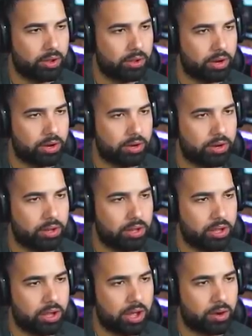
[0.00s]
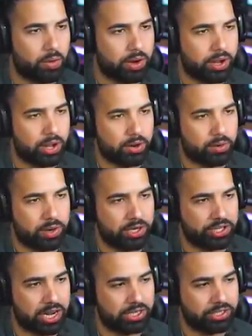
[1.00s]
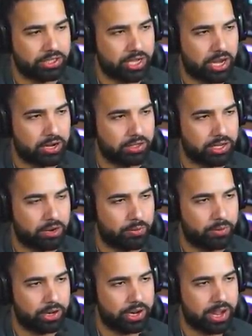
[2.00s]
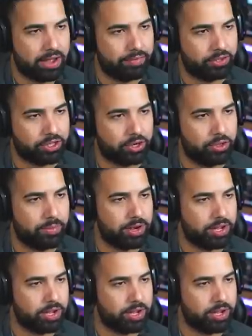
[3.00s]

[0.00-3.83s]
He's, hold on. Uh, I don't wanna. I don't wanna challenge this guy because I don't really have. There's another mini